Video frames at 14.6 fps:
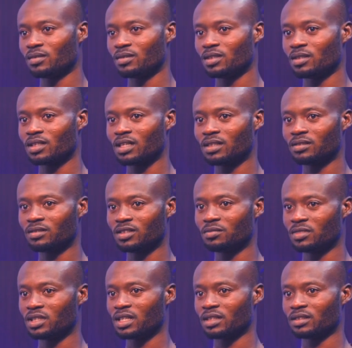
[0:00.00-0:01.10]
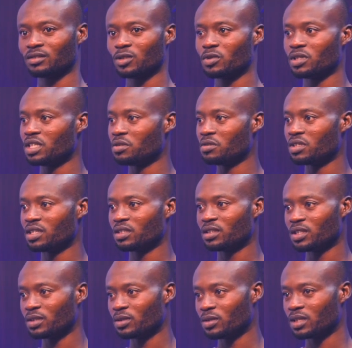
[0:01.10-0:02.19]
they can't see me as someone
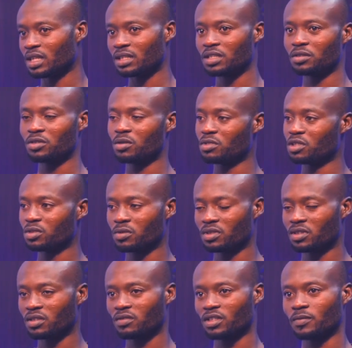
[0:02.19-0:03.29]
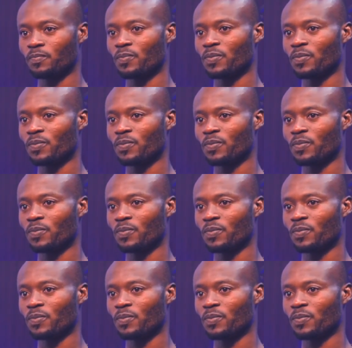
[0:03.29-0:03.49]
educated or an economist or whatever.